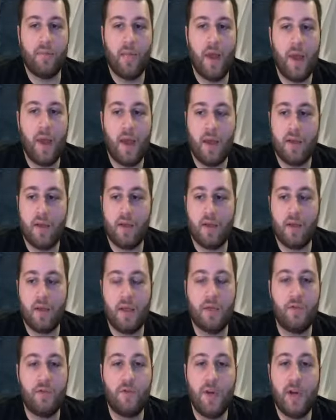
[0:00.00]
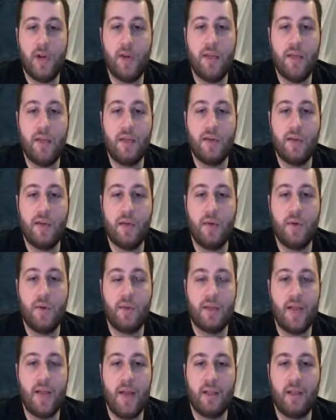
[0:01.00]
And it's very easy to know
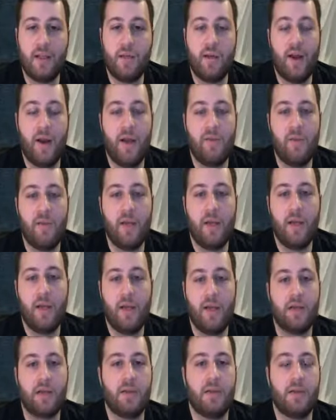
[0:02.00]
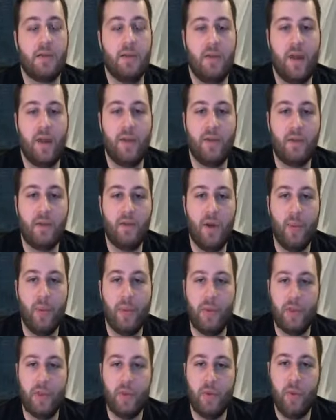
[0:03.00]
exactly where everything is. You don't have to
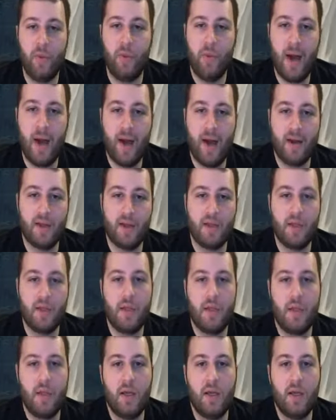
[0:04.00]
rummage through a box.